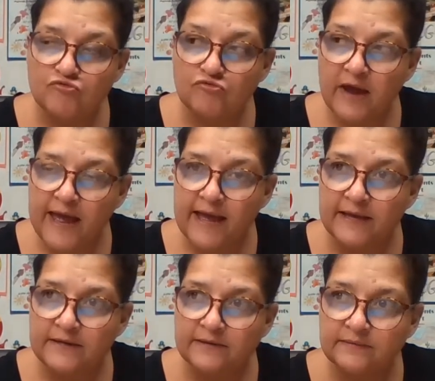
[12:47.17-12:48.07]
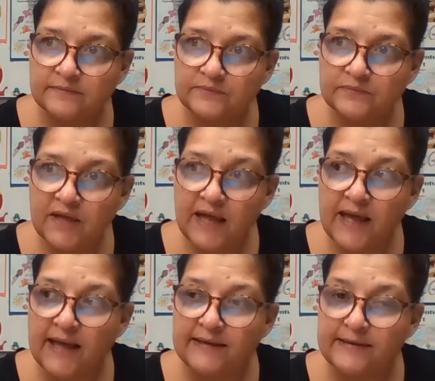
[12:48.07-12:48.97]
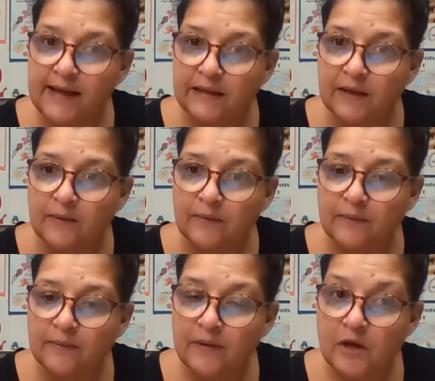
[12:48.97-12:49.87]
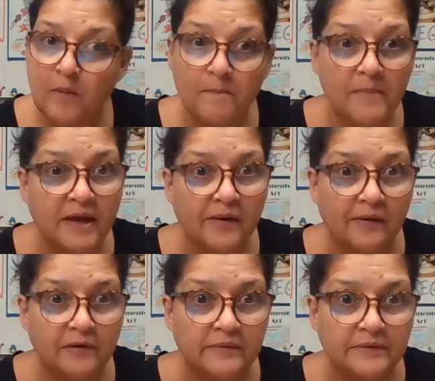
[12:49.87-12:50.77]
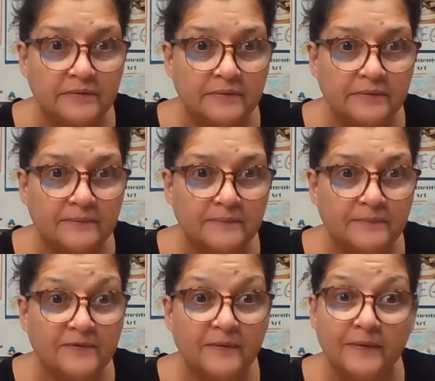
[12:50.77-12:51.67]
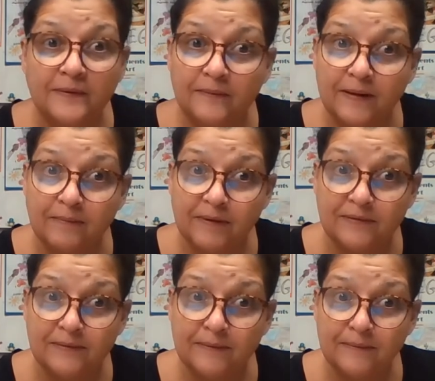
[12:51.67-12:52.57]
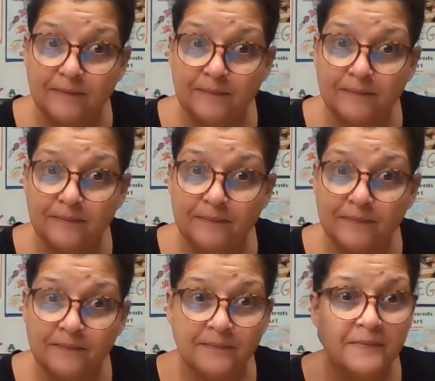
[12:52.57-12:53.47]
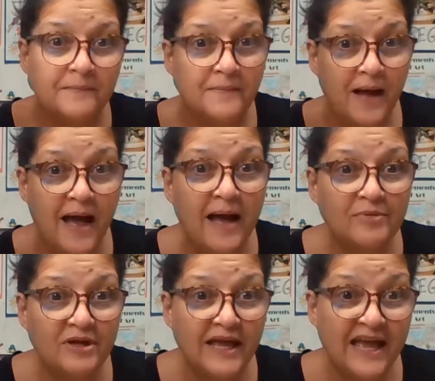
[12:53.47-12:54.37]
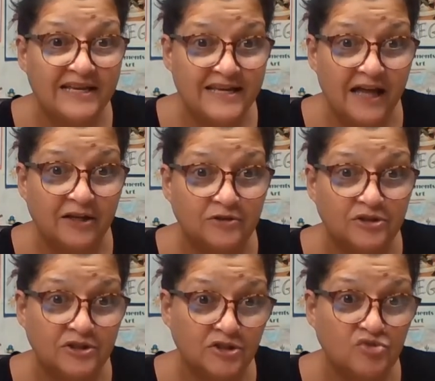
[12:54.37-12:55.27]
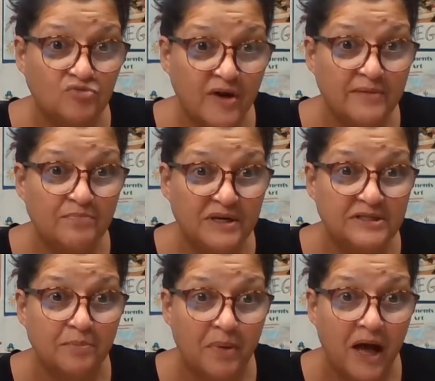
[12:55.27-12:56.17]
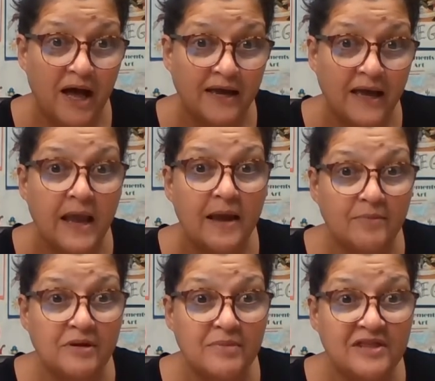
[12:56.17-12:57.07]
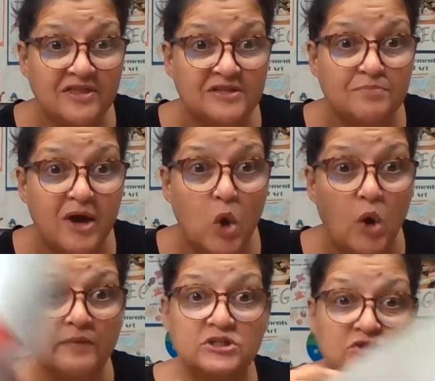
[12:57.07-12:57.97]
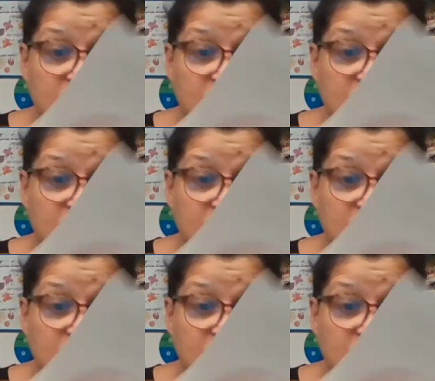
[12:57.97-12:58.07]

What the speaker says: red and yellow make orange. So you know what I'm going to do? I'm going to add yellow to this red piece of pie, and I'm going to make this my orange